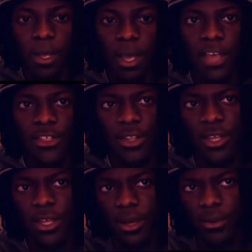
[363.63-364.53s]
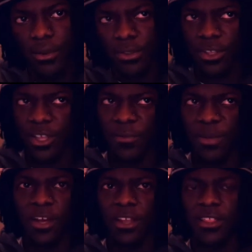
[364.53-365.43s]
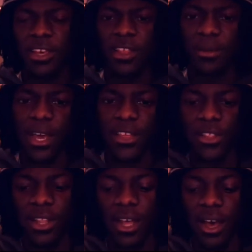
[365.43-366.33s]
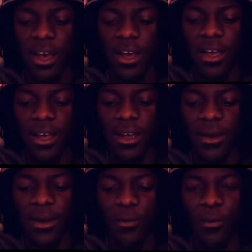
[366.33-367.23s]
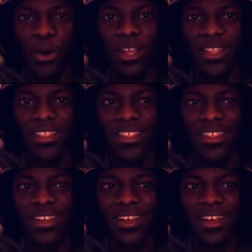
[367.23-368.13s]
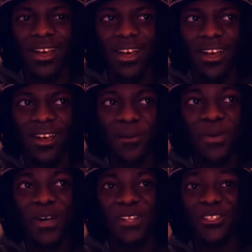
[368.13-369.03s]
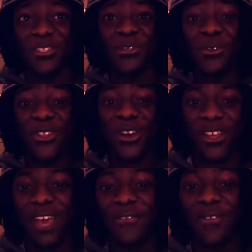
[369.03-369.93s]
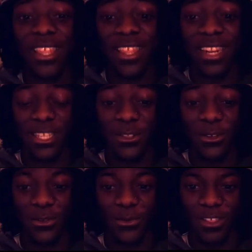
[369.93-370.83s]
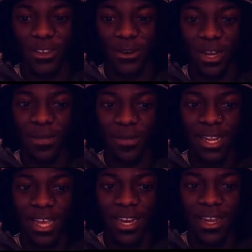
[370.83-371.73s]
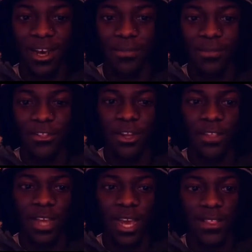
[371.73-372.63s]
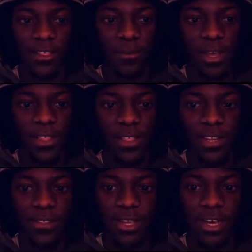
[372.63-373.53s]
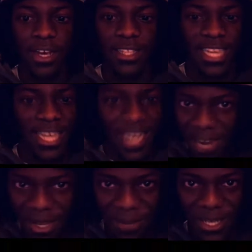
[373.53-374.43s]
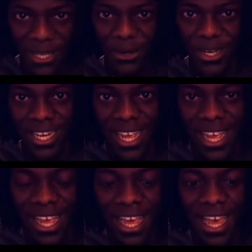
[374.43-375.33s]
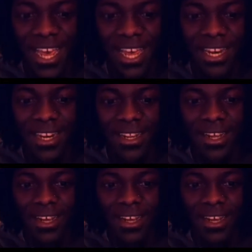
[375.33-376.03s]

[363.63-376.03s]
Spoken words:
Actually, like speaking of Husky and them, I actually was compelled to do songs after listening to those ones, you know what I mean? And there's another guy, Suspense, he did the Day Night Made Me Do It, and...